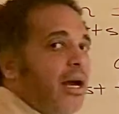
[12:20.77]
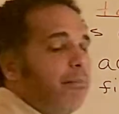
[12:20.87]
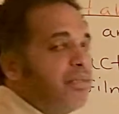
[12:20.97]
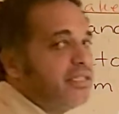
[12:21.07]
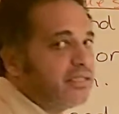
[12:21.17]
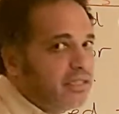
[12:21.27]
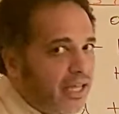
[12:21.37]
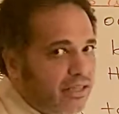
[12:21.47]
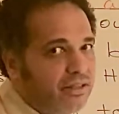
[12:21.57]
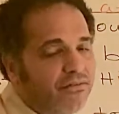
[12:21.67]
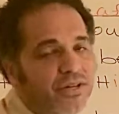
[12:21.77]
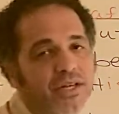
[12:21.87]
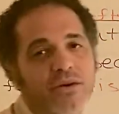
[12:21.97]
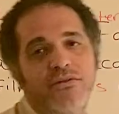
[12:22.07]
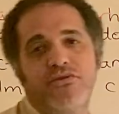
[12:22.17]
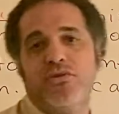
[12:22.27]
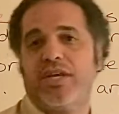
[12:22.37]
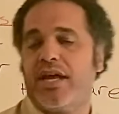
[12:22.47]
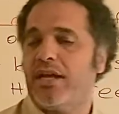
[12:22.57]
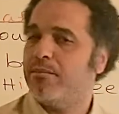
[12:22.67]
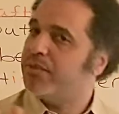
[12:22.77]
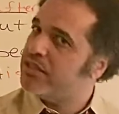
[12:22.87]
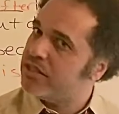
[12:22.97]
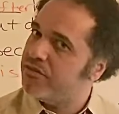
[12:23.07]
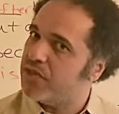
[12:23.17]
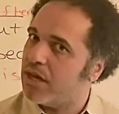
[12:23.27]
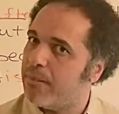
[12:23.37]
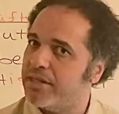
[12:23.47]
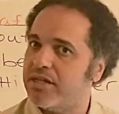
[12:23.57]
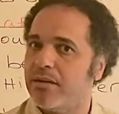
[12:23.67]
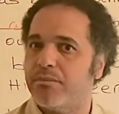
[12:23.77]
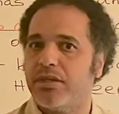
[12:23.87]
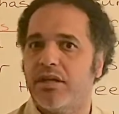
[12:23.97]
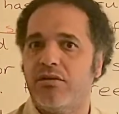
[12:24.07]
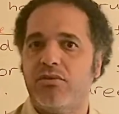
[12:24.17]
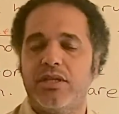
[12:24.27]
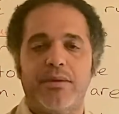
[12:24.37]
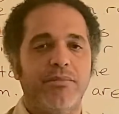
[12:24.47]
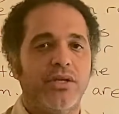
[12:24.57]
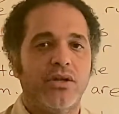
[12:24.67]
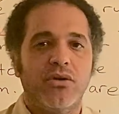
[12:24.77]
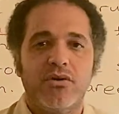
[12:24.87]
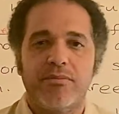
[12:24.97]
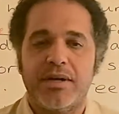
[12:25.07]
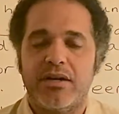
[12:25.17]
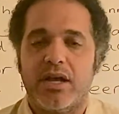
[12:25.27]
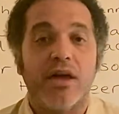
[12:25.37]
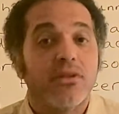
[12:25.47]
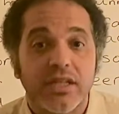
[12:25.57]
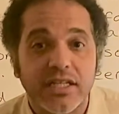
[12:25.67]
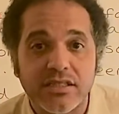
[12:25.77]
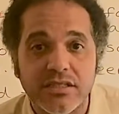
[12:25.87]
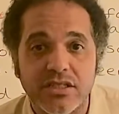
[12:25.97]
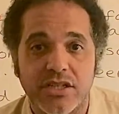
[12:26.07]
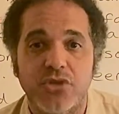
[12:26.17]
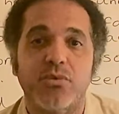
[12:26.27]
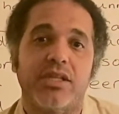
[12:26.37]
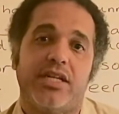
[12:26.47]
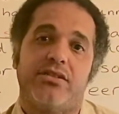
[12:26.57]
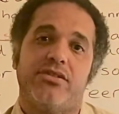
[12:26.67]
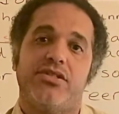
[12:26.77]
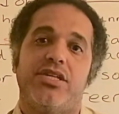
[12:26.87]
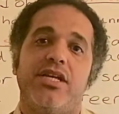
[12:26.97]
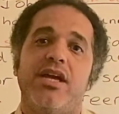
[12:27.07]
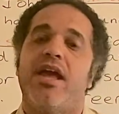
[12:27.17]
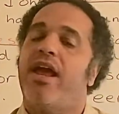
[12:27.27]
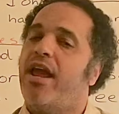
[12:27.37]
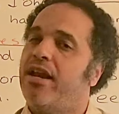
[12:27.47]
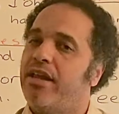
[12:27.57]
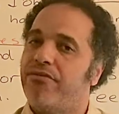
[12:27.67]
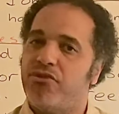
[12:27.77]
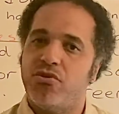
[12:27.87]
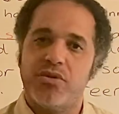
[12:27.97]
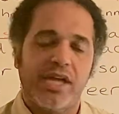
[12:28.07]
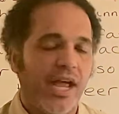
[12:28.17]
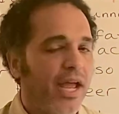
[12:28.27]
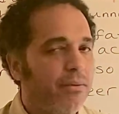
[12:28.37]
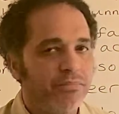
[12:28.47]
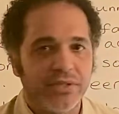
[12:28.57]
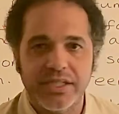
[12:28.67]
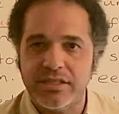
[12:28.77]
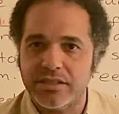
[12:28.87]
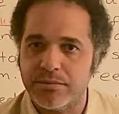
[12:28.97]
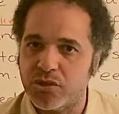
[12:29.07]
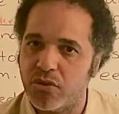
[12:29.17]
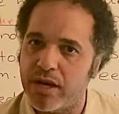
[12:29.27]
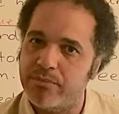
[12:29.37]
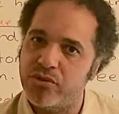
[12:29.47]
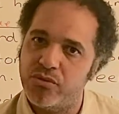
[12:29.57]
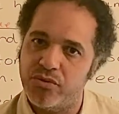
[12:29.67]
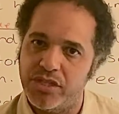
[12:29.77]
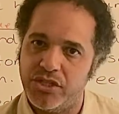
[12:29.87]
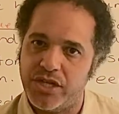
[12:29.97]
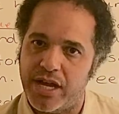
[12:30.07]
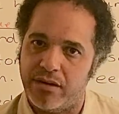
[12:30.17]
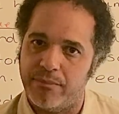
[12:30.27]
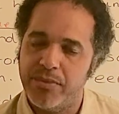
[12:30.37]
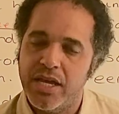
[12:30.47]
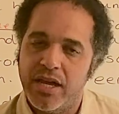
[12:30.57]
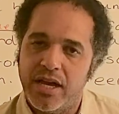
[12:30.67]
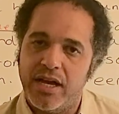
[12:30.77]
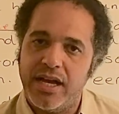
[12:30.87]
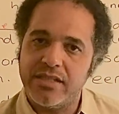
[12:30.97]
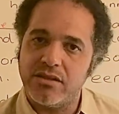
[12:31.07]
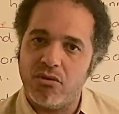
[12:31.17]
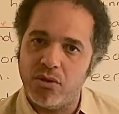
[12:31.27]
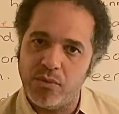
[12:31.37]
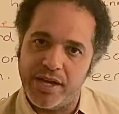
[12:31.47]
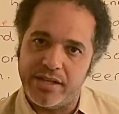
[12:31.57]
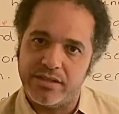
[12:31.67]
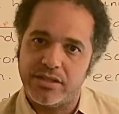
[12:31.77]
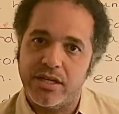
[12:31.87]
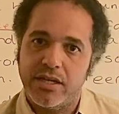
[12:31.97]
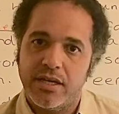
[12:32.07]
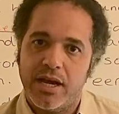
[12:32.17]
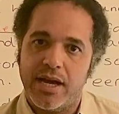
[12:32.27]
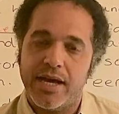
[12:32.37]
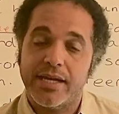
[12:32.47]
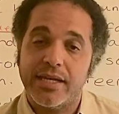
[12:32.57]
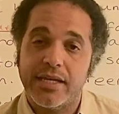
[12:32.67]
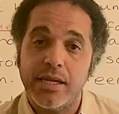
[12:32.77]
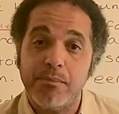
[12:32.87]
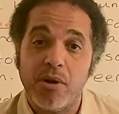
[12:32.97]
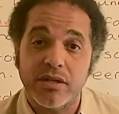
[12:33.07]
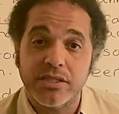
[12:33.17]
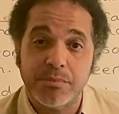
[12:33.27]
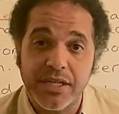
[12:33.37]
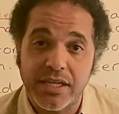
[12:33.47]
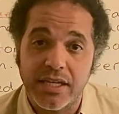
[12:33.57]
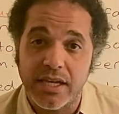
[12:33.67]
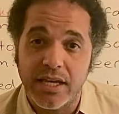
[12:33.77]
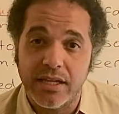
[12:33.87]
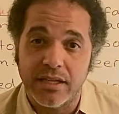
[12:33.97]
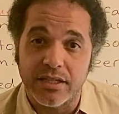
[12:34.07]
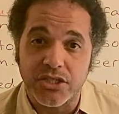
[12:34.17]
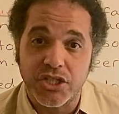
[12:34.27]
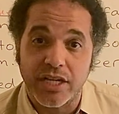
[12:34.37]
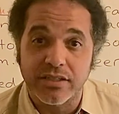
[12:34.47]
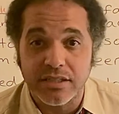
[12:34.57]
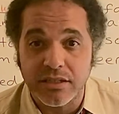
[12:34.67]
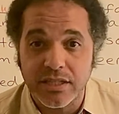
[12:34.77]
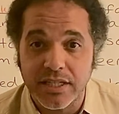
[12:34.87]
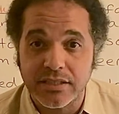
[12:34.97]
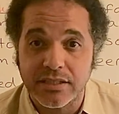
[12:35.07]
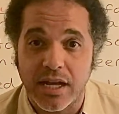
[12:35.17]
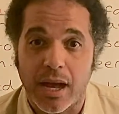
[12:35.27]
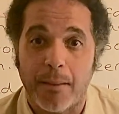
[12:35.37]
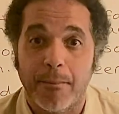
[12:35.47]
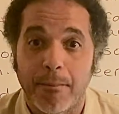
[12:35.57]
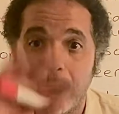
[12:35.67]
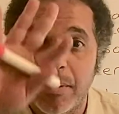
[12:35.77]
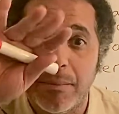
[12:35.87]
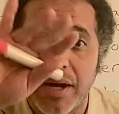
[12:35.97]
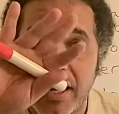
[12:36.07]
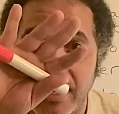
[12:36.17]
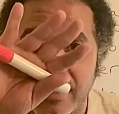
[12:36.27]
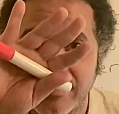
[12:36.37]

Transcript: Please like the video if you can, and please leave a comment down below. Let me know about other lessons that you would like to see, and if you can, please subscribe to the channel. As always, keep on speaking English. Until next time, bye-bye.